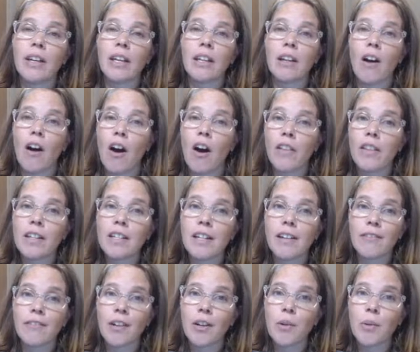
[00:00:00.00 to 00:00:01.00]
and all the
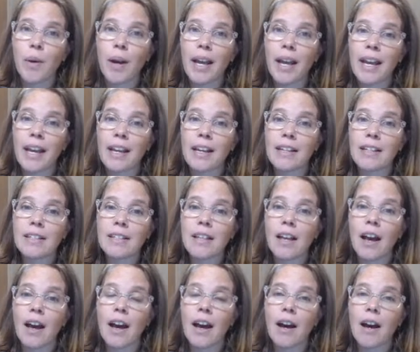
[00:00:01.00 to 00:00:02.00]
different ways
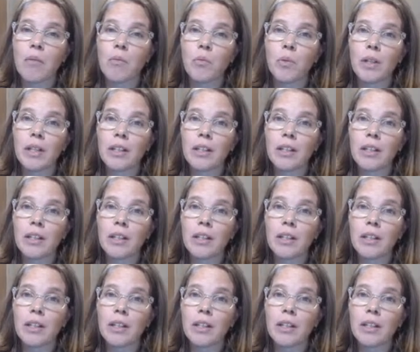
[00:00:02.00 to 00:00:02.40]
when